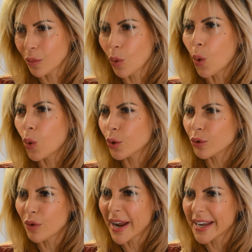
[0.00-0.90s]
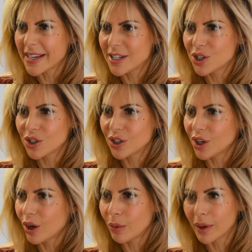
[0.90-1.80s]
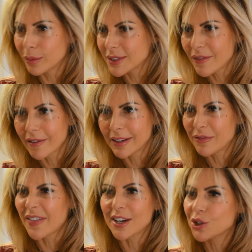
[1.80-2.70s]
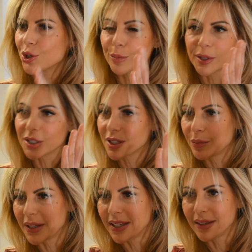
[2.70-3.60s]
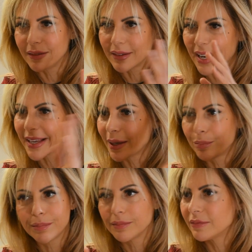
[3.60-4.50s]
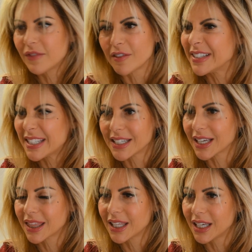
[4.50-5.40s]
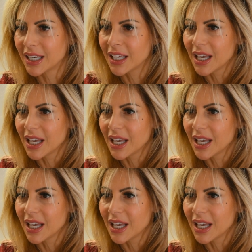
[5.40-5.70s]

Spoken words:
That were all the rage, it was very fashionable to be very stick thin.